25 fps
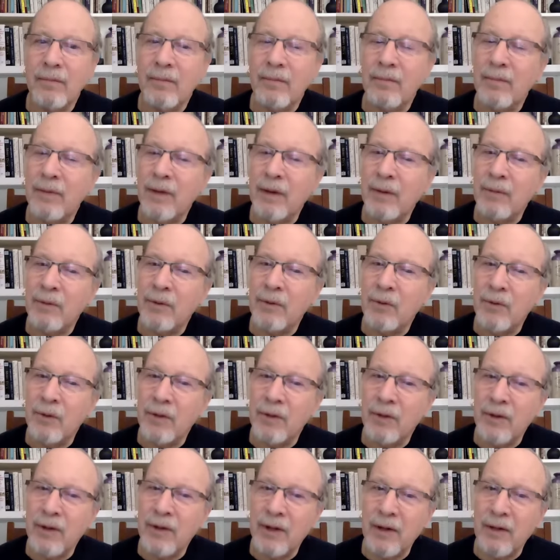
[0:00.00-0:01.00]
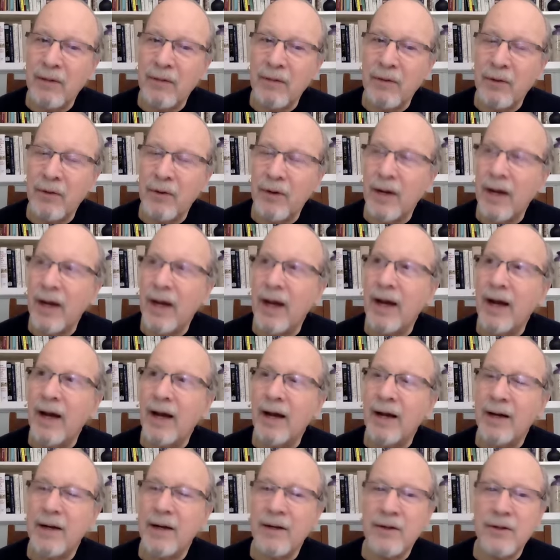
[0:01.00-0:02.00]
Maybe you can think of your
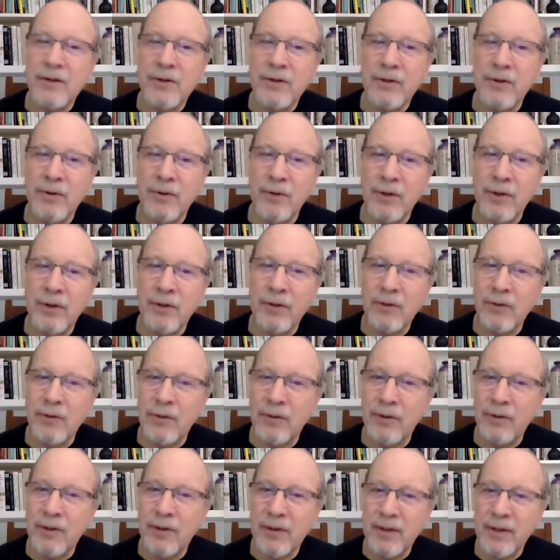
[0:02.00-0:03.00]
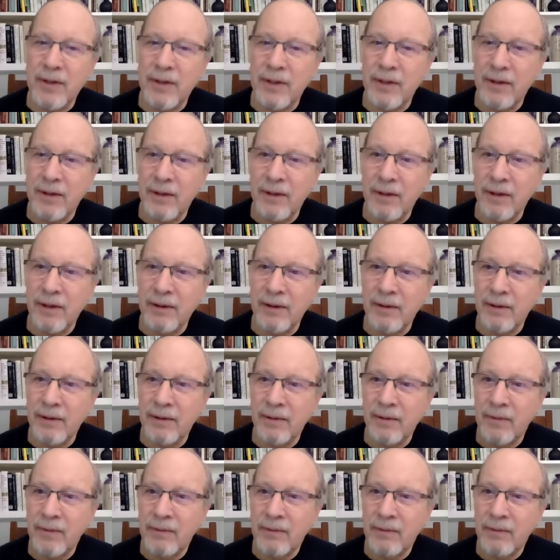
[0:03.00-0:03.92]
eyes turning toward the ceiling,